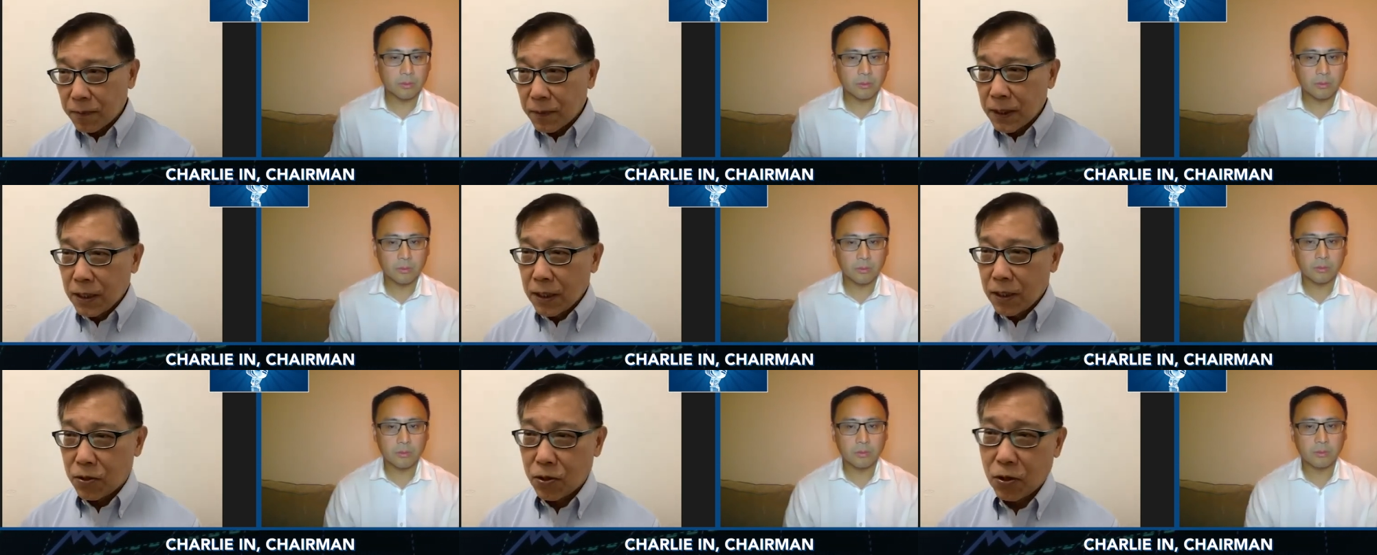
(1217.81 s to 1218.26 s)

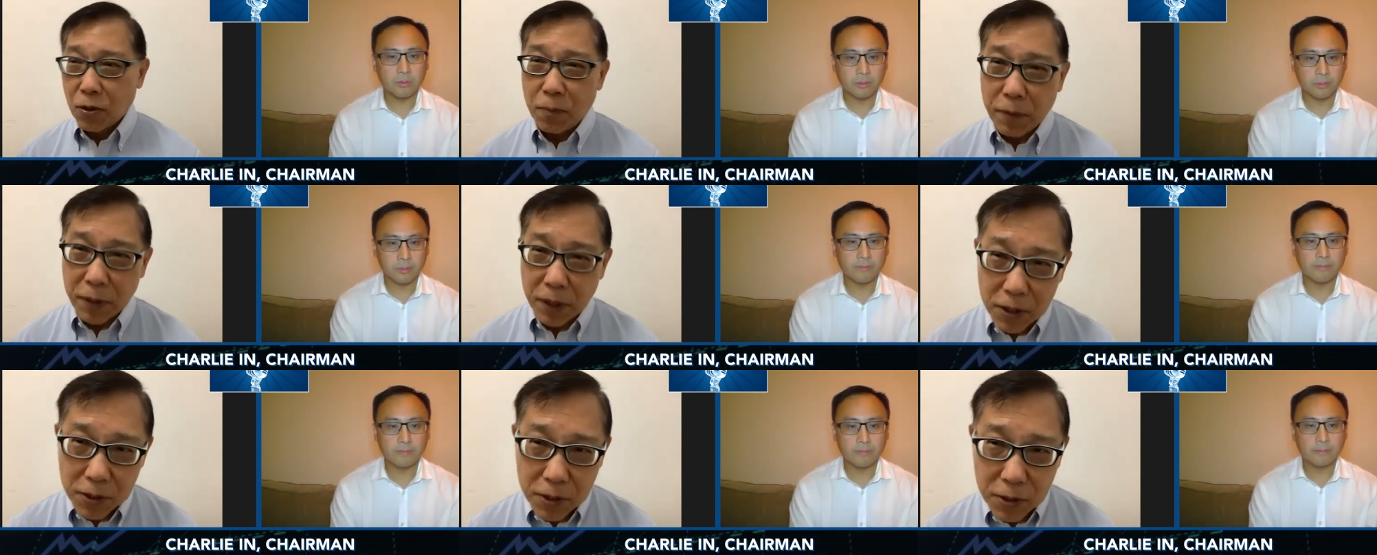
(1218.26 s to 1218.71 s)
Speaker 1: So
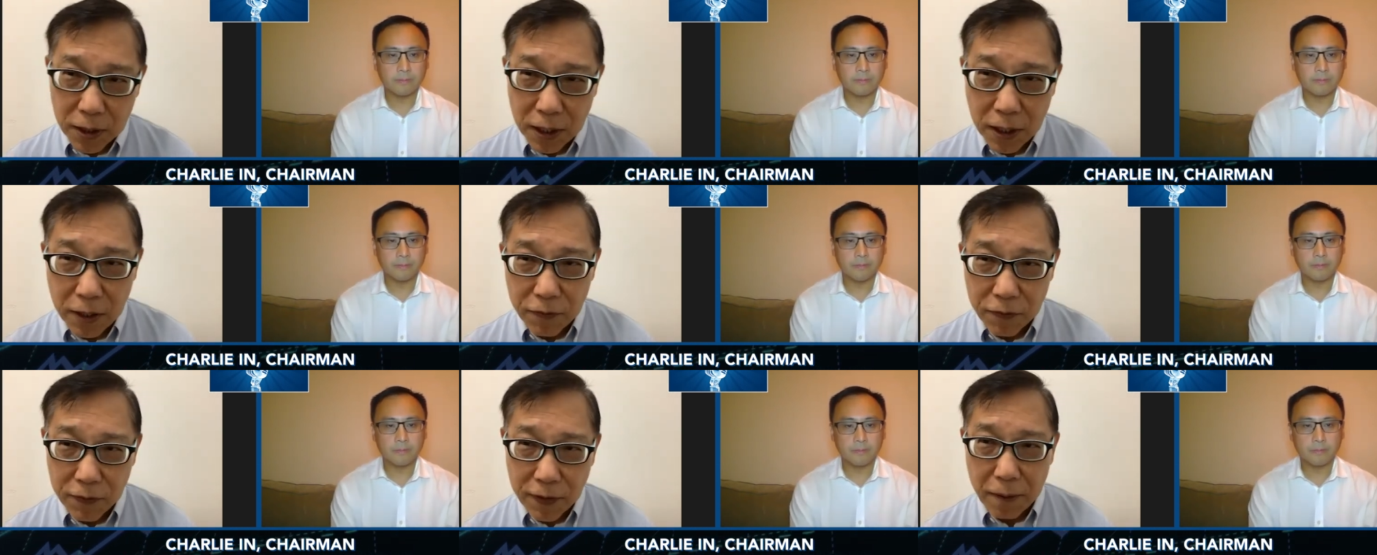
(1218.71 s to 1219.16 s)
because
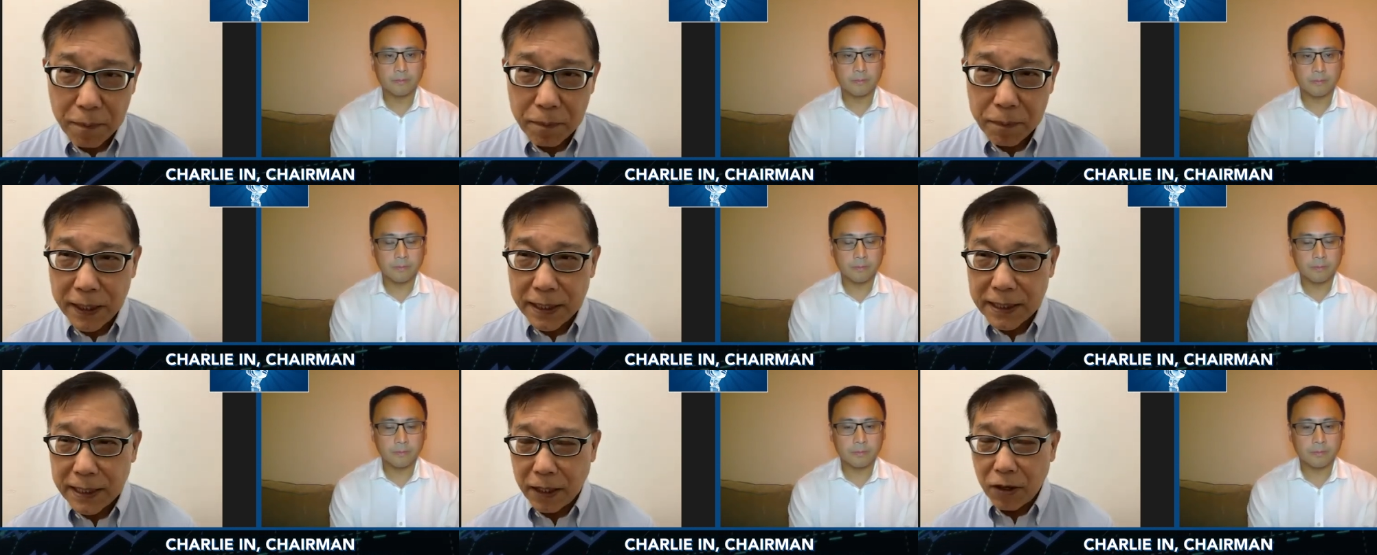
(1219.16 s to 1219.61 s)
if
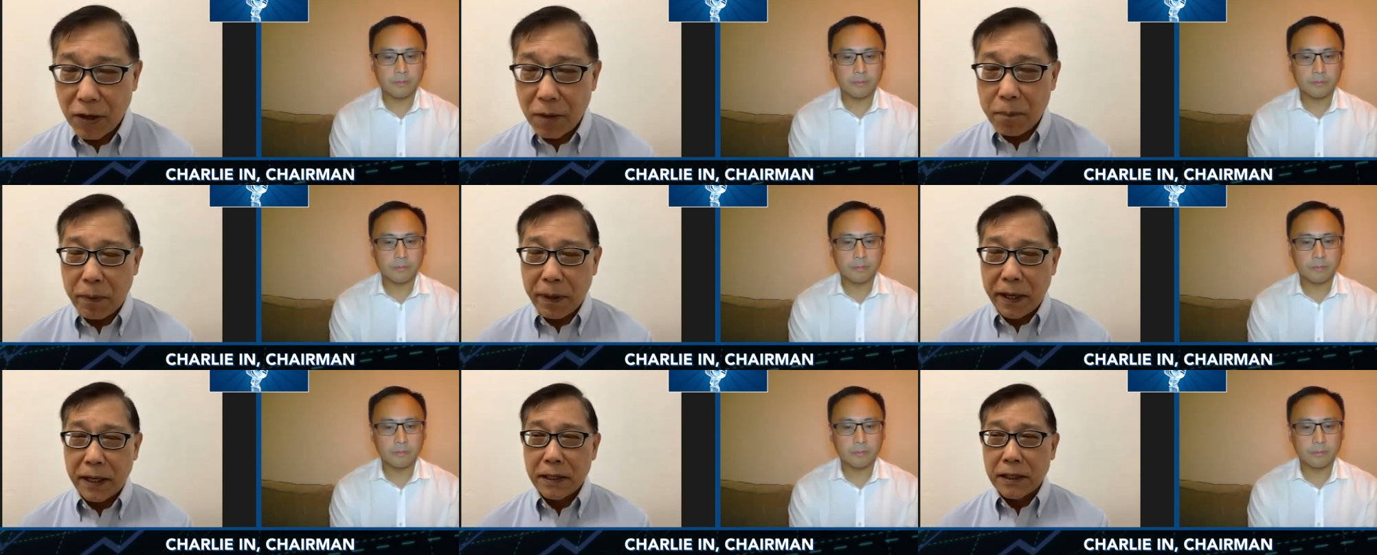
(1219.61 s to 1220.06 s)
companies are not
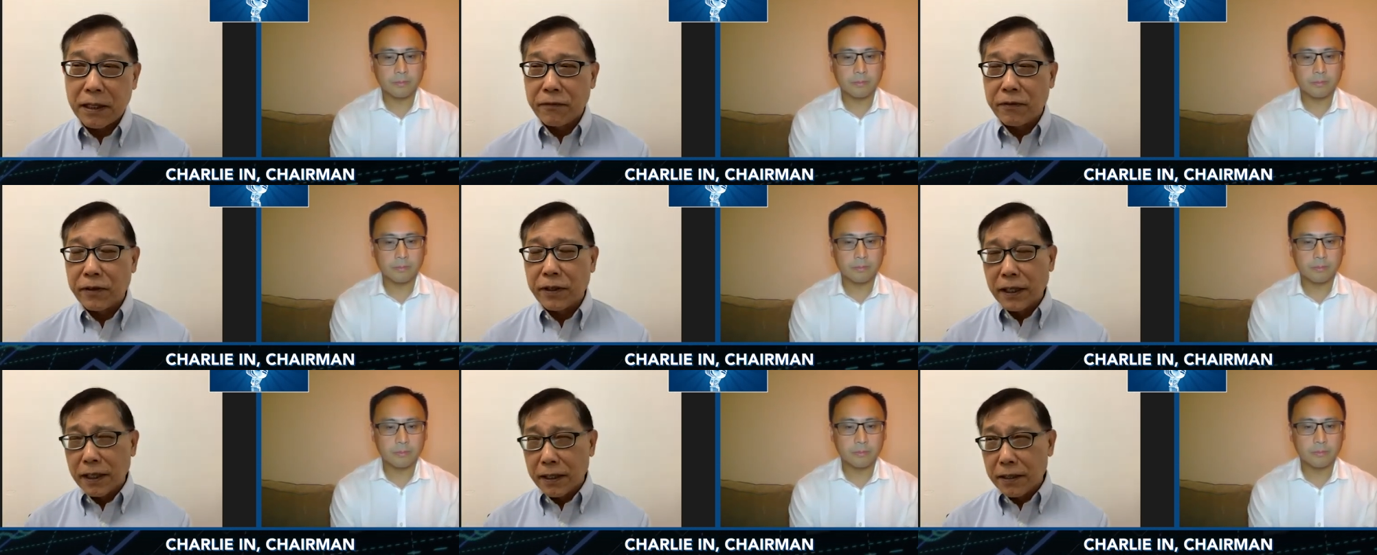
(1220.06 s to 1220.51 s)
paying
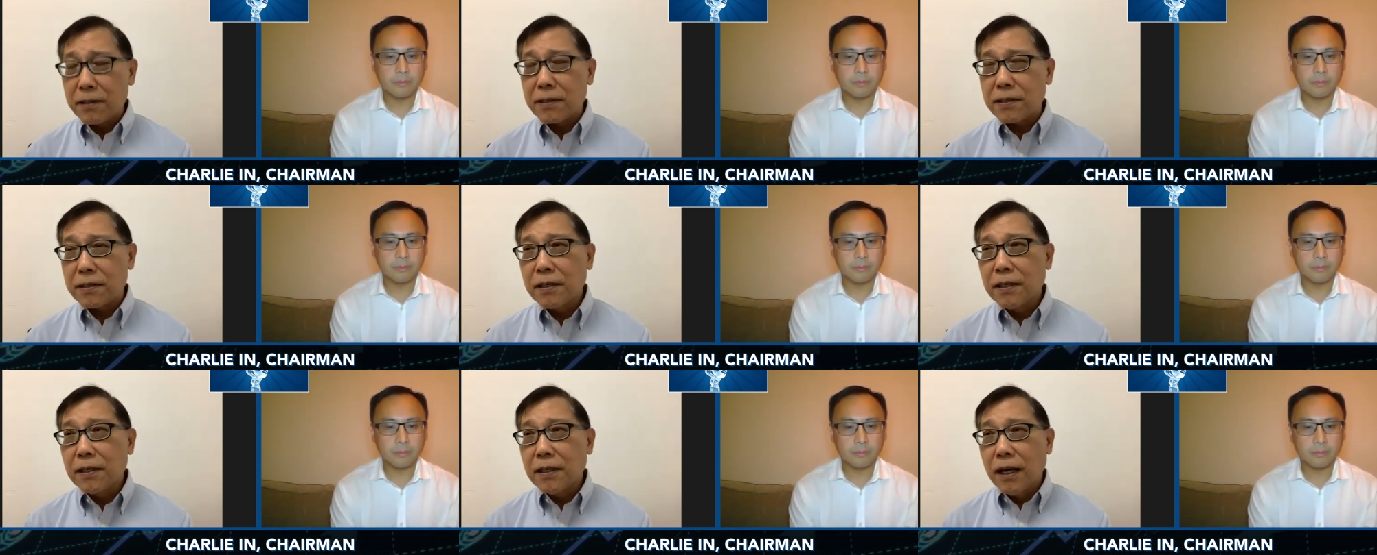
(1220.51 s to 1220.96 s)
dividends,
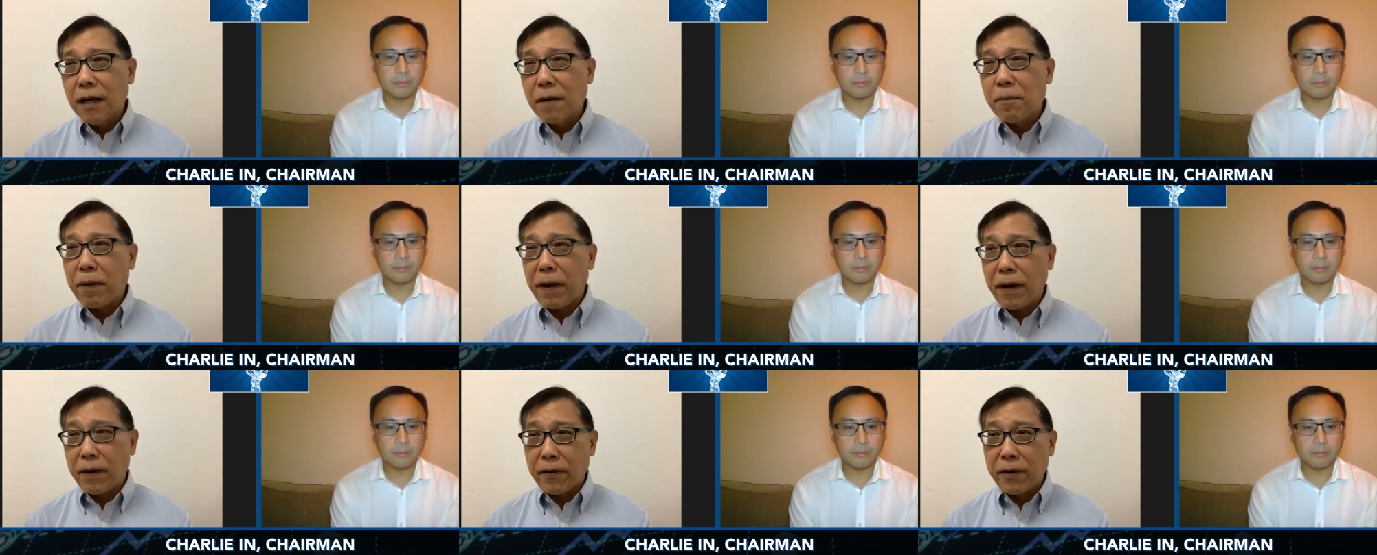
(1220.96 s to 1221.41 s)

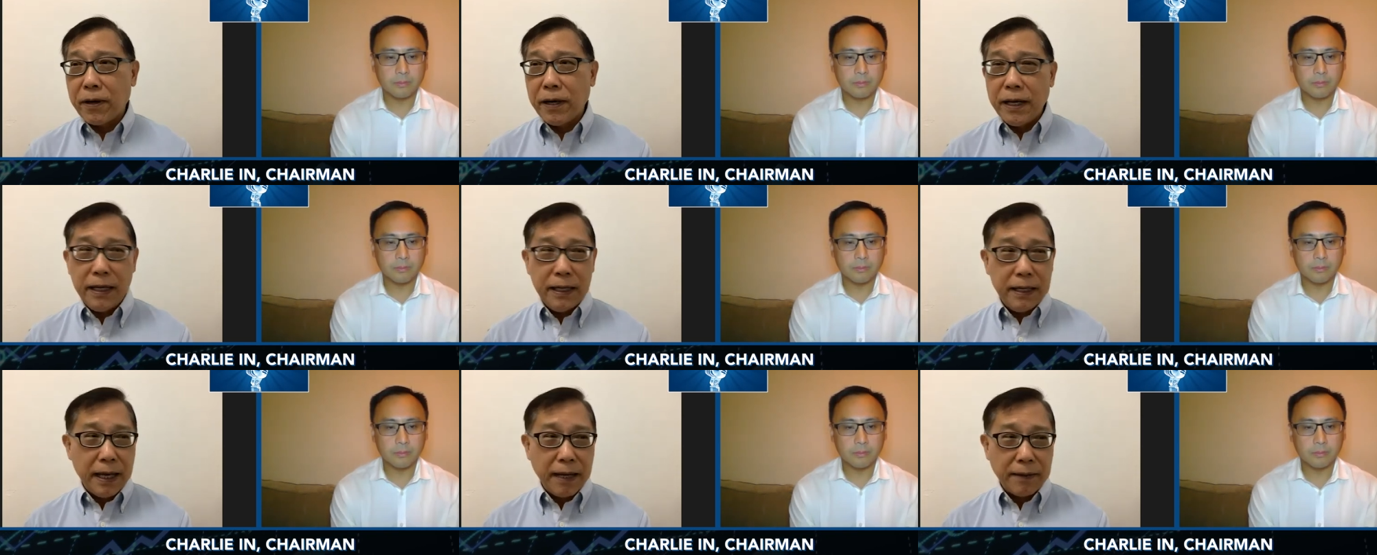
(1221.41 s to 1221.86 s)
apparently
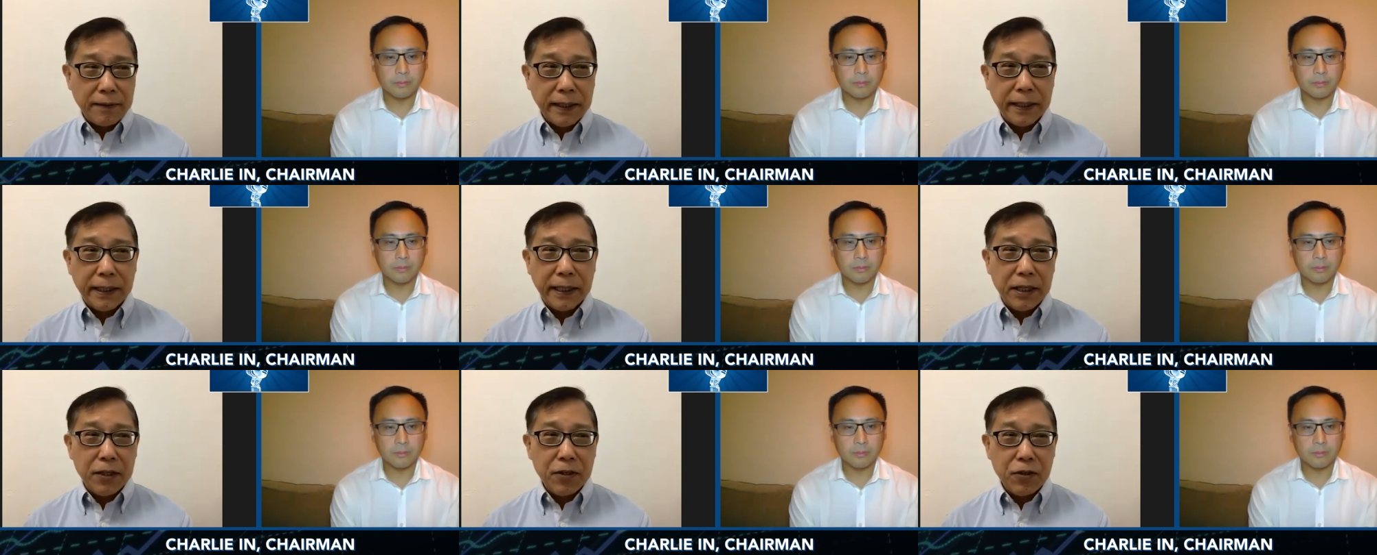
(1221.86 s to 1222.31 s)
they are
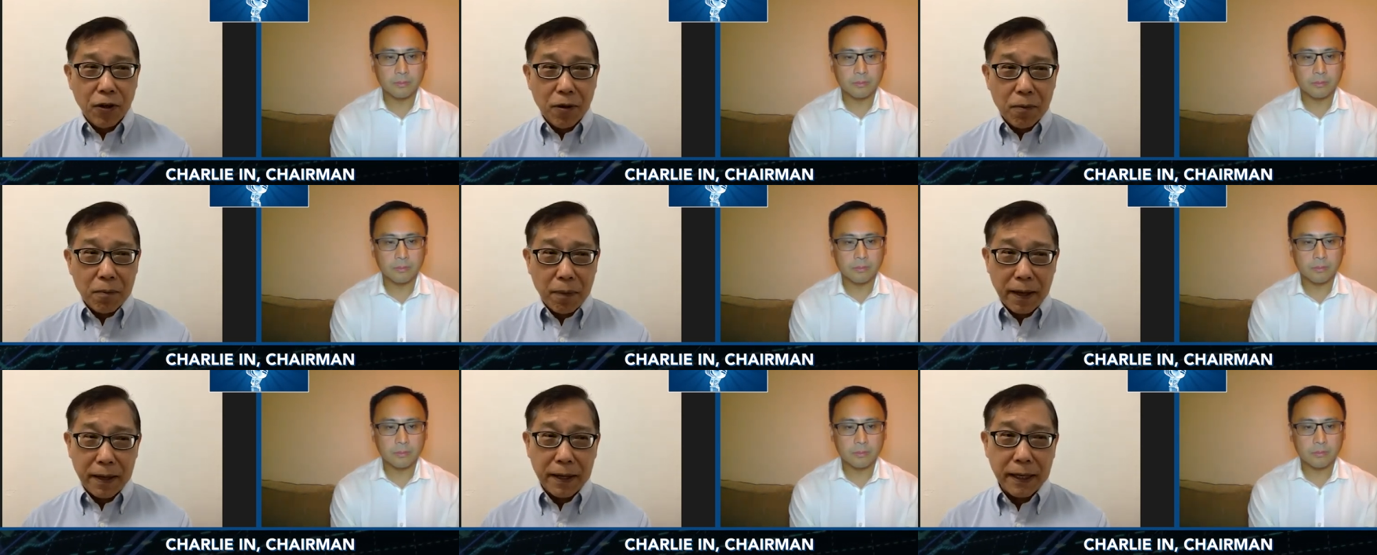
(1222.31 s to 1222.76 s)
taking your
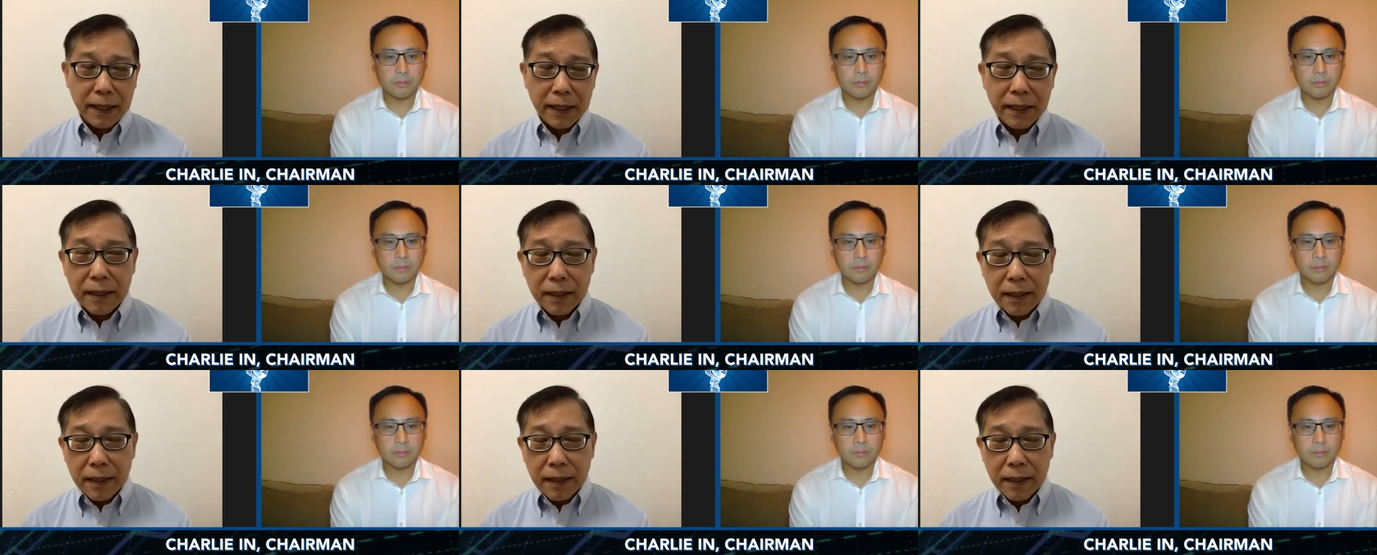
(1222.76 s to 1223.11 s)
money